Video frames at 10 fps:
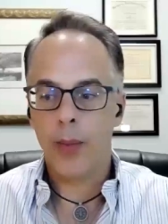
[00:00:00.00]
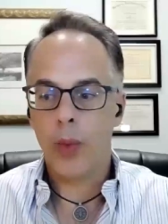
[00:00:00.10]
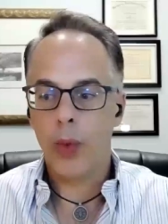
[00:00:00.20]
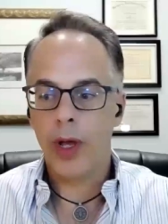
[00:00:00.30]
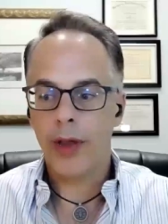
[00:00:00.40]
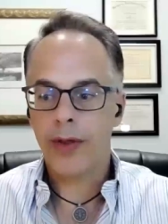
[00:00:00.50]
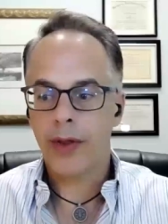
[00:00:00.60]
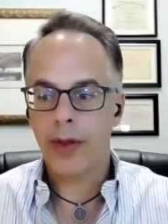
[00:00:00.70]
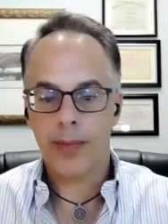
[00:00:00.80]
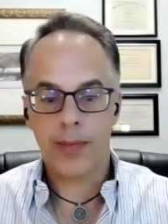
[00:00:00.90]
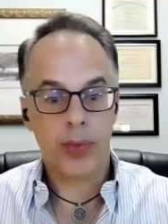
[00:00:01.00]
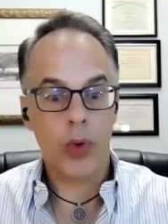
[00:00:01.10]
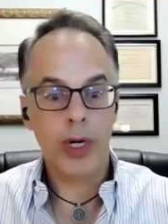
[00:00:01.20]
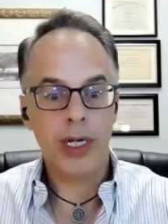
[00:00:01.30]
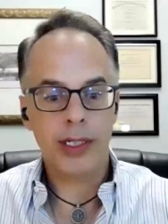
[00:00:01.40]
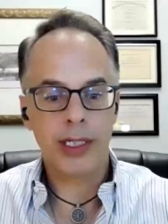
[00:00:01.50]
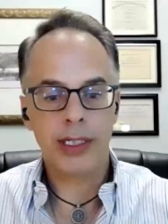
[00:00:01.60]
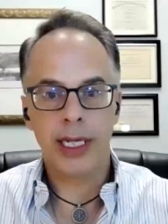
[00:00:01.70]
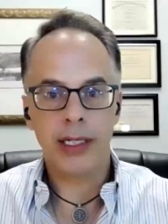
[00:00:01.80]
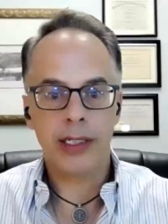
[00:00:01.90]
with boys
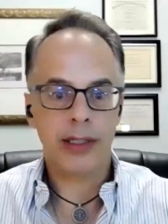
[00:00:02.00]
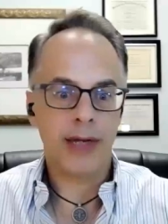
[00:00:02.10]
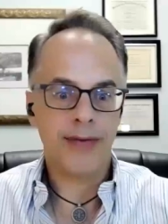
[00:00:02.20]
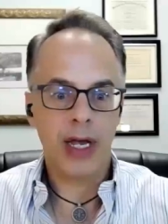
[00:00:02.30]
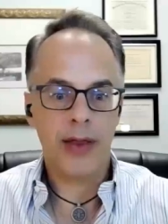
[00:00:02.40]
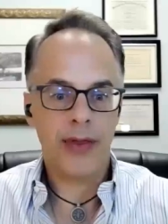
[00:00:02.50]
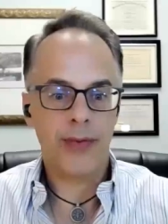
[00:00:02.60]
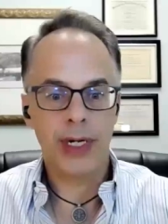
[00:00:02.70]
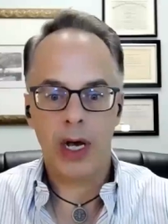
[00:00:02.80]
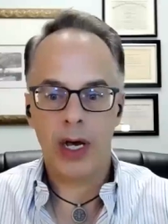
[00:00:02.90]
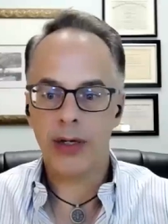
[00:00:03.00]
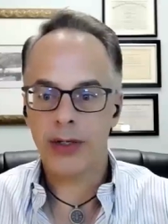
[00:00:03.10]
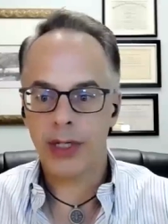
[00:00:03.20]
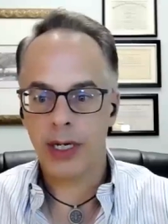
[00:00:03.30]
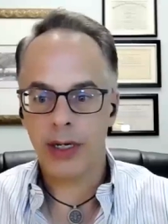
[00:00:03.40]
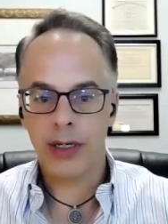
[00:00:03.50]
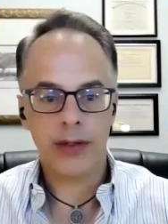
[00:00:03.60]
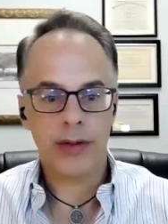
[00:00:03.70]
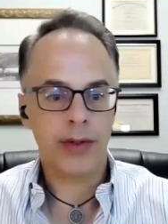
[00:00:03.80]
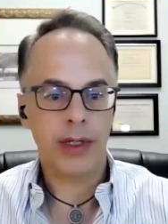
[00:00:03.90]
these days, because I've got 3 daughters that are,
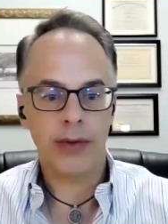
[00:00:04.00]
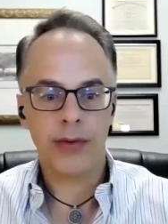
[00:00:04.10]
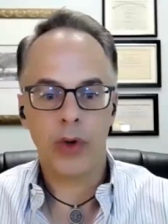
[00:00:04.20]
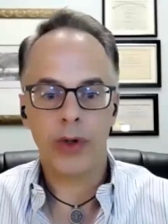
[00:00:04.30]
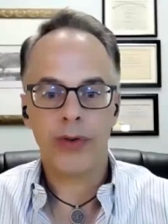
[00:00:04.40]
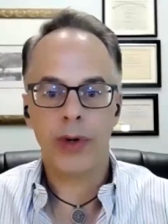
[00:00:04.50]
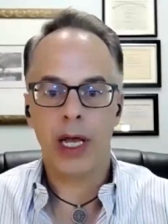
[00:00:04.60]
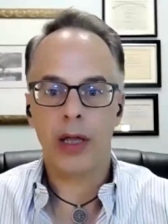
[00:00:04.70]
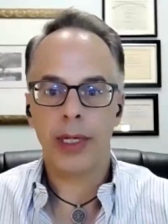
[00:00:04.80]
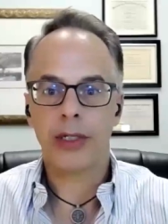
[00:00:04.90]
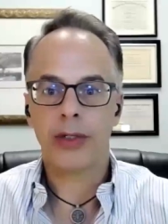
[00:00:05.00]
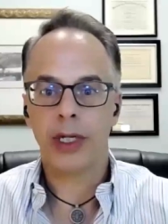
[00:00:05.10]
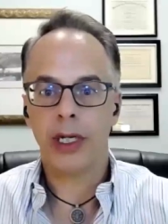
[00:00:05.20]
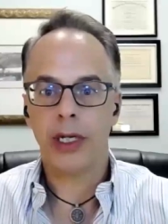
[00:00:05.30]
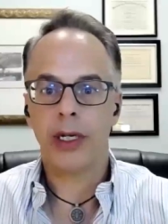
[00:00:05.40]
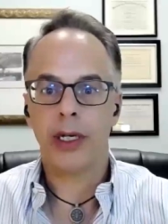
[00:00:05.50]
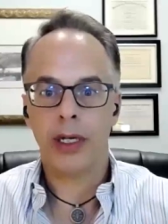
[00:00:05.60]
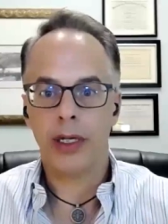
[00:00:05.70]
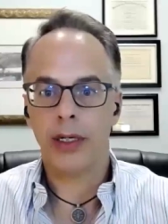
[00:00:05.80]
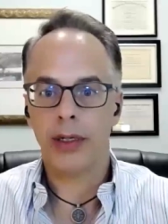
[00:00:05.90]
going through elementary
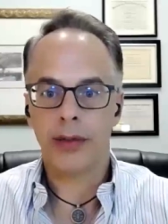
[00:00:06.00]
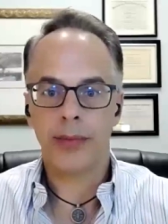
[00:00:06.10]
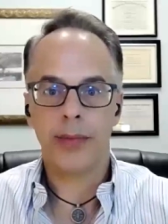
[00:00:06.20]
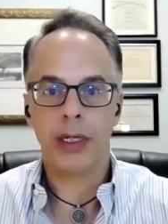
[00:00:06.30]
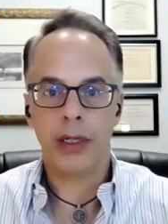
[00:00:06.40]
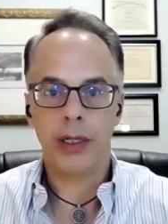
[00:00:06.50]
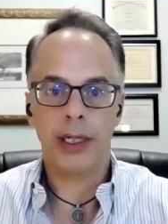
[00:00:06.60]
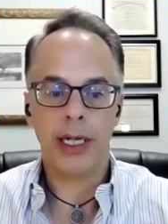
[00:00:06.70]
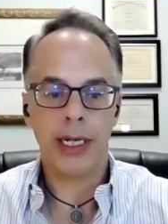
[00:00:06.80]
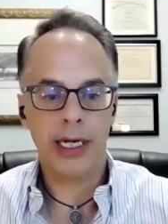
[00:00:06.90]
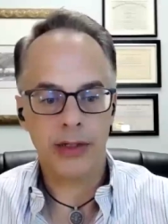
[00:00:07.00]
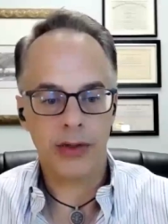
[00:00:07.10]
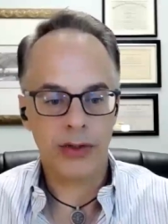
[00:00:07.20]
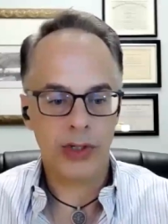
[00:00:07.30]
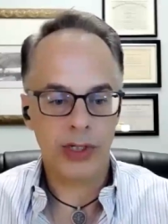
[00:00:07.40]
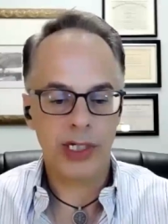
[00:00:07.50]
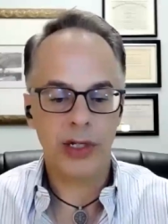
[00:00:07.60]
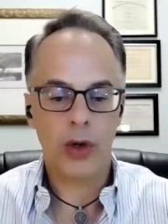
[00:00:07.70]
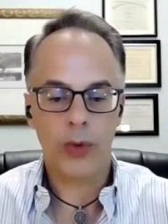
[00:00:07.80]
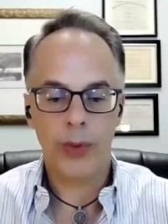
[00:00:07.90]
and middle and high school. So I see
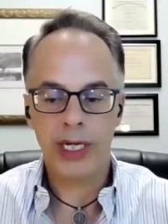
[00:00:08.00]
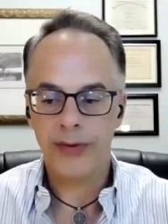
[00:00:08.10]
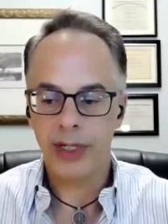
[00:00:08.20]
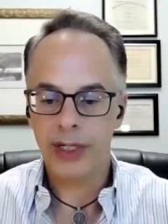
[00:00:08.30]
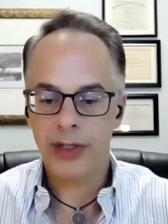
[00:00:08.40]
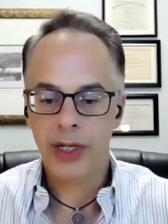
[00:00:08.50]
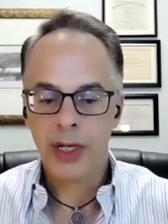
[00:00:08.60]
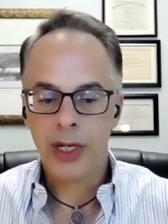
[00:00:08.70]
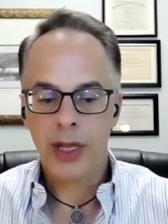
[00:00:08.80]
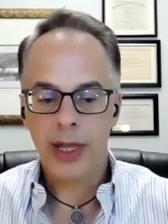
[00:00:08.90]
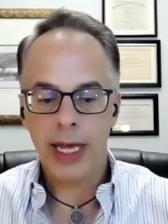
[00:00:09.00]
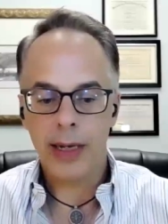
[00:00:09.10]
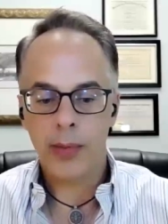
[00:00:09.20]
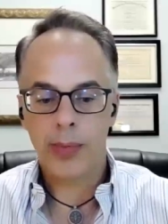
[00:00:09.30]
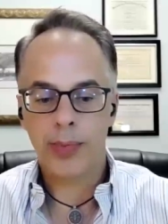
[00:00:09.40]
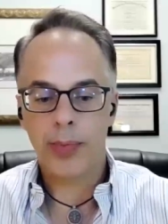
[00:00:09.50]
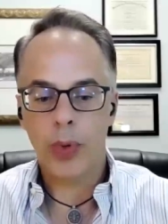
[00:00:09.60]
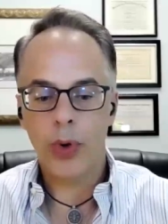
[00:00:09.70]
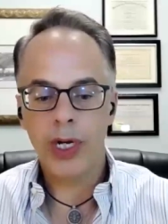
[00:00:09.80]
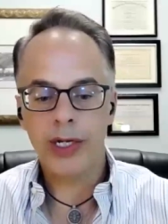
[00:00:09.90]
the whole range of it, is that
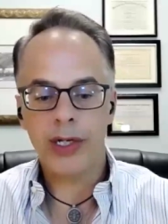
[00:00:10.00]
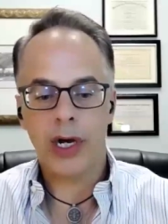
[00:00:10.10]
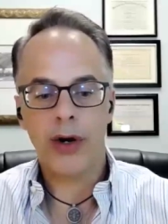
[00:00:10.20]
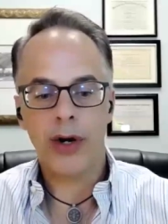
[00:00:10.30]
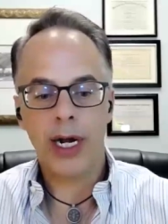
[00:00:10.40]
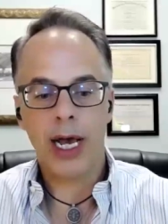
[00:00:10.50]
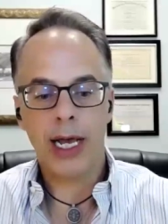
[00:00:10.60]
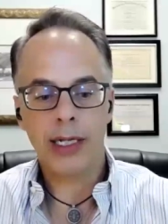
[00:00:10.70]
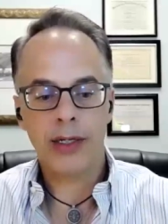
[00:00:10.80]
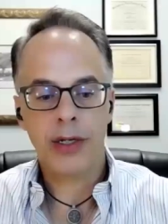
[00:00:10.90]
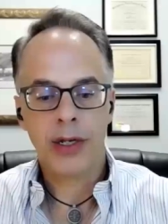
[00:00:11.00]
boys are not